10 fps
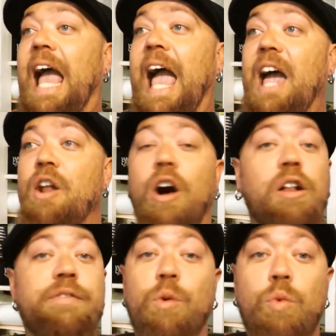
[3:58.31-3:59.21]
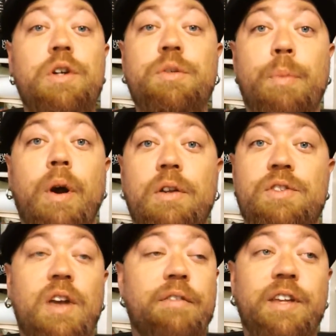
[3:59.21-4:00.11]
and all of the worst
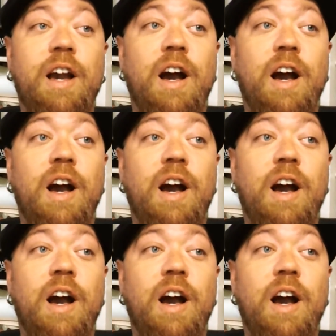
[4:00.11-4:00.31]
parts of the